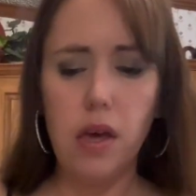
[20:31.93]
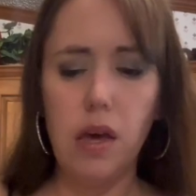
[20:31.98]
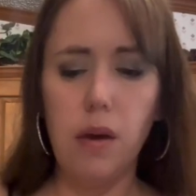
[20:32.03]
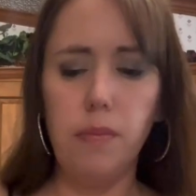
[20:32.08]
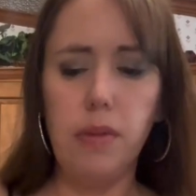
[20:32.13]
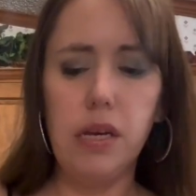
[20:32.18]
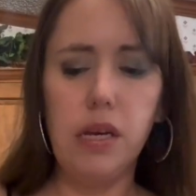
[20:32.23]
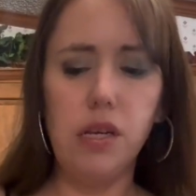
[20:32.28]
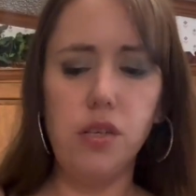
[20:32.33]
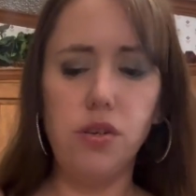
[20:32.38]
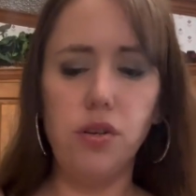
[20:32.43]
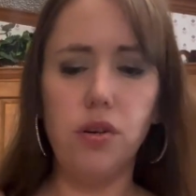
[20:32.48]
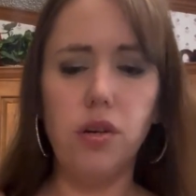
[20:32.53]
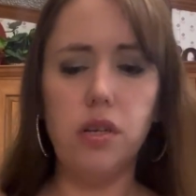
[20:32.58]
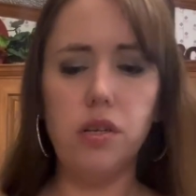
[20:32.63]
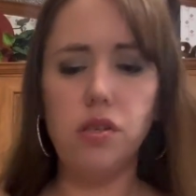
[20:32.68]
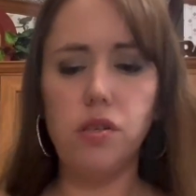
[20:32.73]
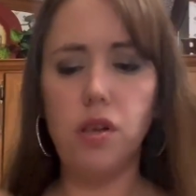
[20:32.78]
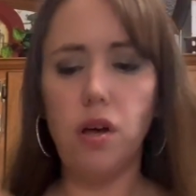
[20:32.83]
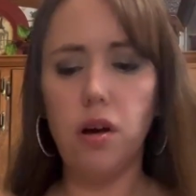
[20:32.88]
because you're going
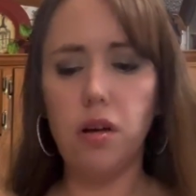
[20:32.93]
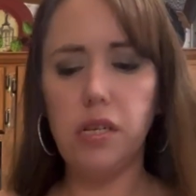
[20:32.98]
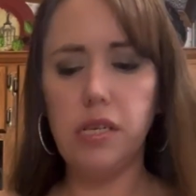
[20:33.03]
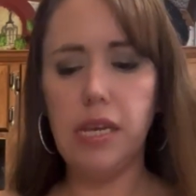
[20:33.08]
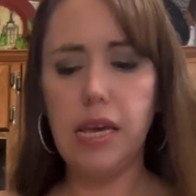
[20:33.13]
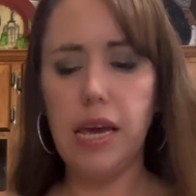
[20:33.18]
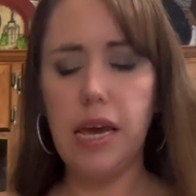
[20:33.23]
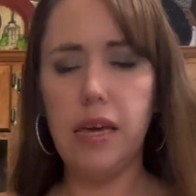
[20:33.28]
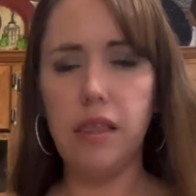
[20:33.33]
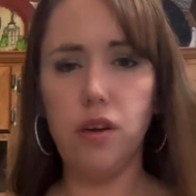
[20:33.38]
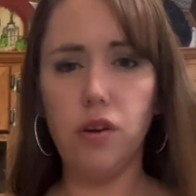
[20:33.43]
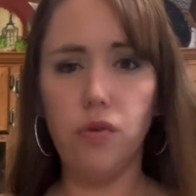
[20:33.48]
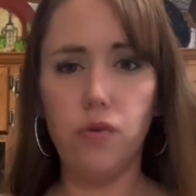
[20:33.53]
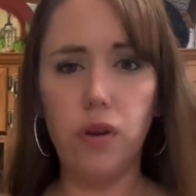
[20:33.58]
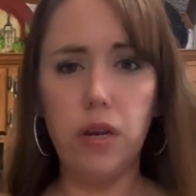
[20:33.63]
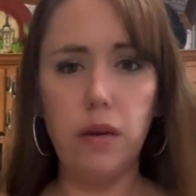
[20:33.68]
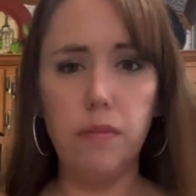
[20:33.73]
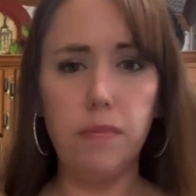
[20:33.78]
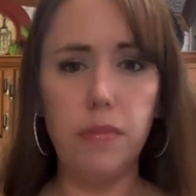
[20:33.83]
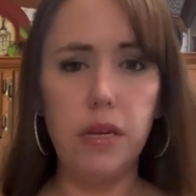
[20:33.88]
to saute the
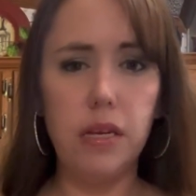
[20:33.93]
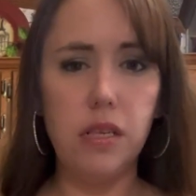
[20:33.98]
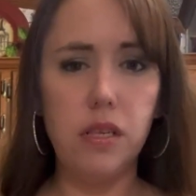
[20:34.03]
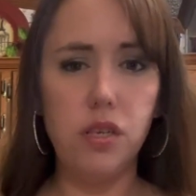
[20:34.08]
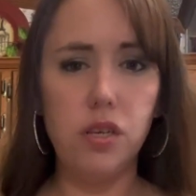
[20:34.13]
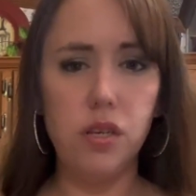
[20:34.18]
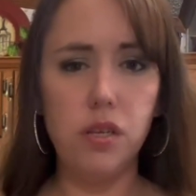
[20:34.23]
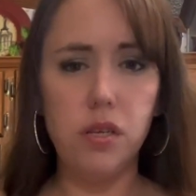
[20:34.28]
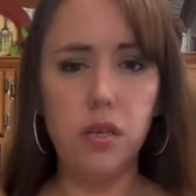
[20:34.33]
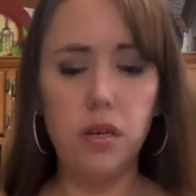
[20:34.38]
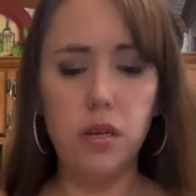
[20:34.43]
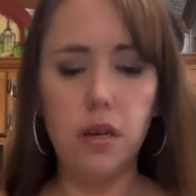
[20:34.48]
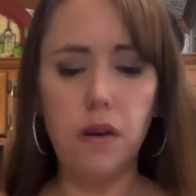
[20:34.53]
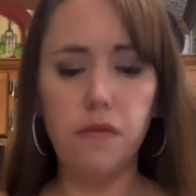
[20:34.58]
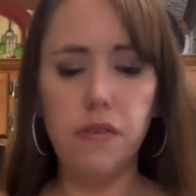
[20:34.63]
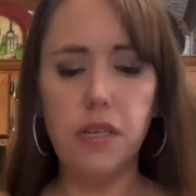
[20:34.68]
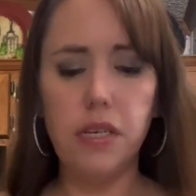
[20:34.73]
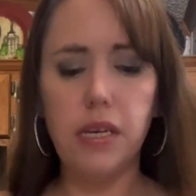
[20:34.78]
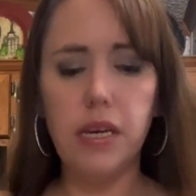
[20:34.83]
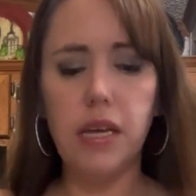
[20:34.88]
green beans just enough
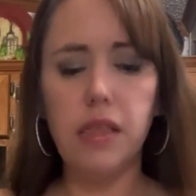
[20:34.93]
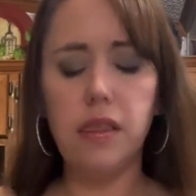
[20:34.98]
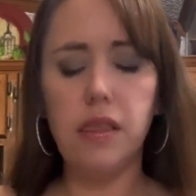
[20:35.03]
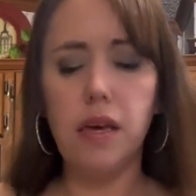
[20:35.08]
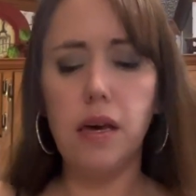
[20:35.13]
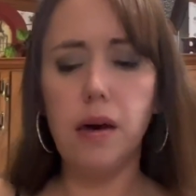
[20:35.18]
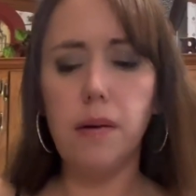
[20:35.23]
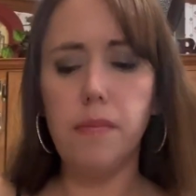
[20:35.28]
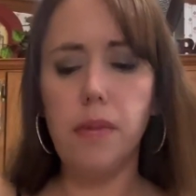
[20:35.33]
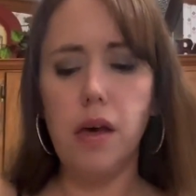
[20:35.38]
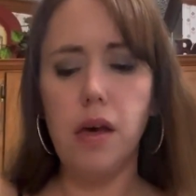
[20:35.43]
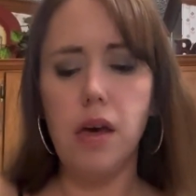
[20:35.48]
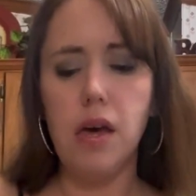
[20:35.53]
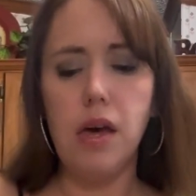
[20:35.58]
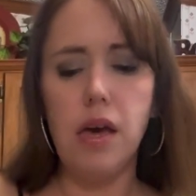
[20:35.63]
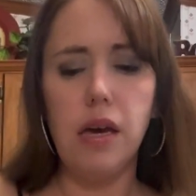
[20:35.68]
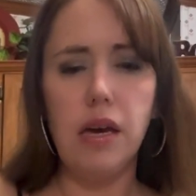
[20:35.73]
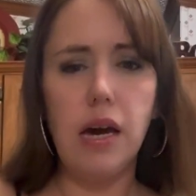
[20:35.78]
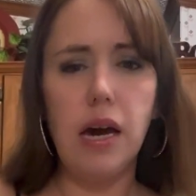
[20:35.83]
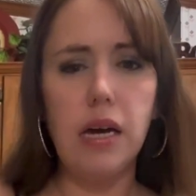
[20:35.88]
to get them
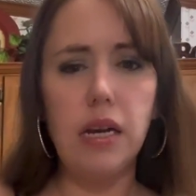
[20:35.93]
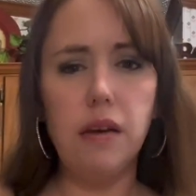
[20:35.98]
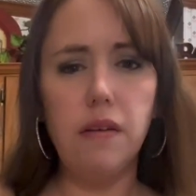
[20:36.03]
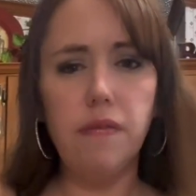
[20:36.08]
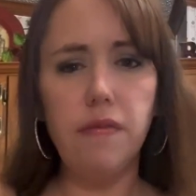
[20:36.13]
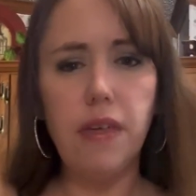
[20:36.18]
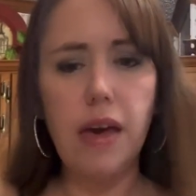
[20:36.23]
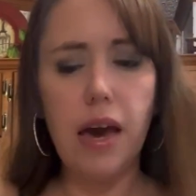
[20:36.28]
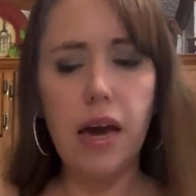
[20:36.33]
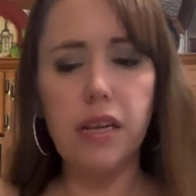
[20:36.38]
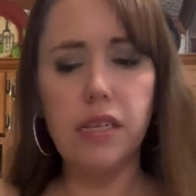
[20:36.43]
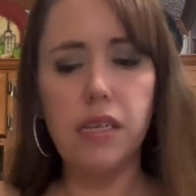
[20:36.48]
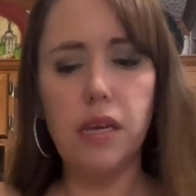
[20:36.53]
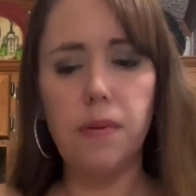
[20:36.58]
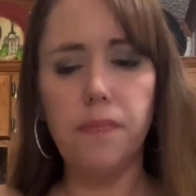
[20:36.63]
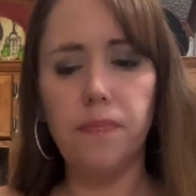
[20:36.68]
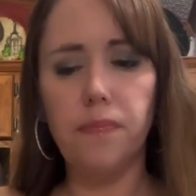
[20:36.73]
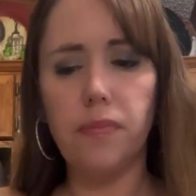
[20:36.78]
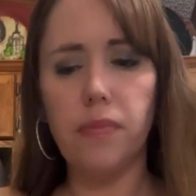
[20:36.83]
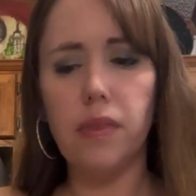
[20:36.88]
kind of that
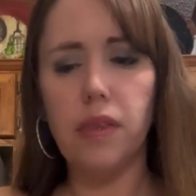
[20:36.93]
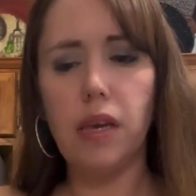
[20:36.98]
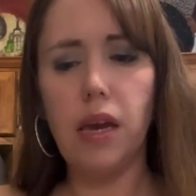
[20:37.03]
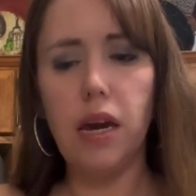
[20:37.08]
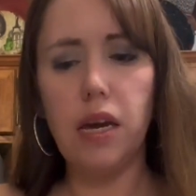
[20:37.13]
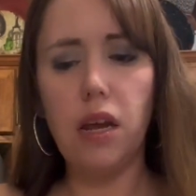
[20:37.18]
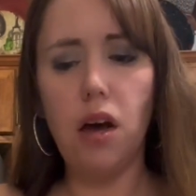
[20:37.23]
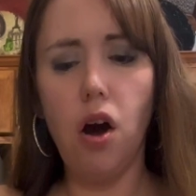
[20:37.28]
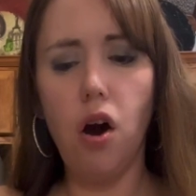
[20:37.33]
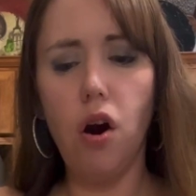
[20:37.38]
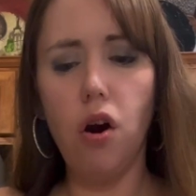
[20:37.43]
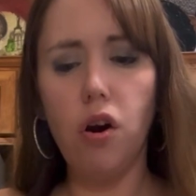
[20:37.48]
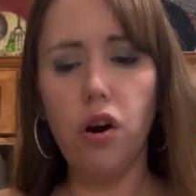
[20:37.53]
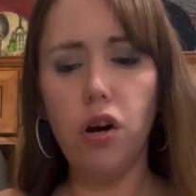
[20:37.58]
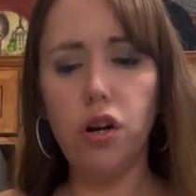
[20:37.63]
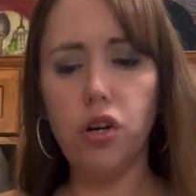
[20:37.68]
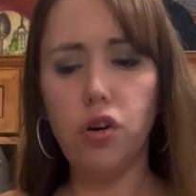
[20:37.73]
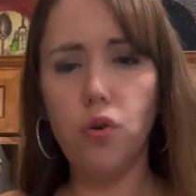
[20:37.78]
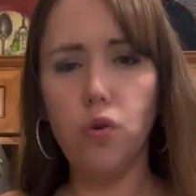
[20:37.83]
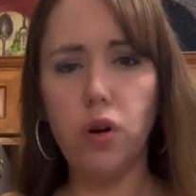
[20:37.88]
kind of
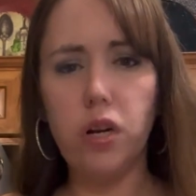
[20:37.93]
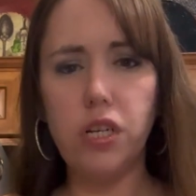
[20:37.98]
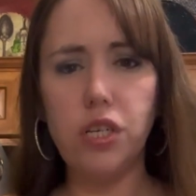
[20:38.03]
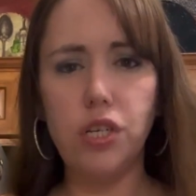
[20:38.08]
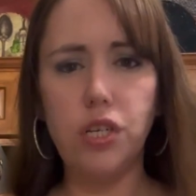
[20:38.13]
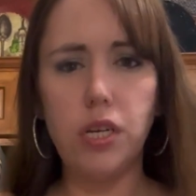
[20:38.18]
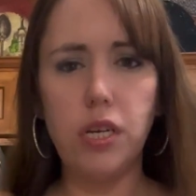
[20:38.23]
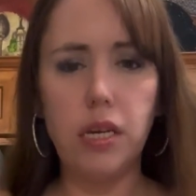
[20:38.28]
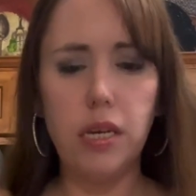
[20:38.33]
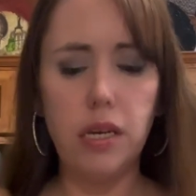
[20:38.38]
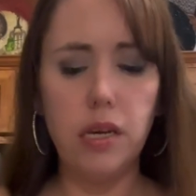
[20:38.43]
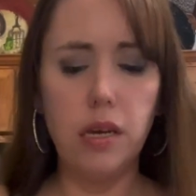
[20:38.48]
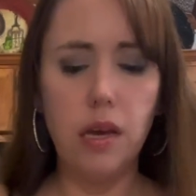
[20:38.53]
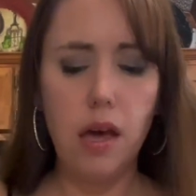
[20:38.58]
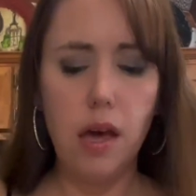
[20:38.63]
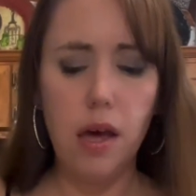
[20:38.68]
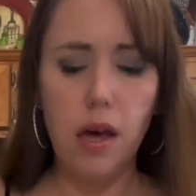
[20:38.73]
hard, crunchy,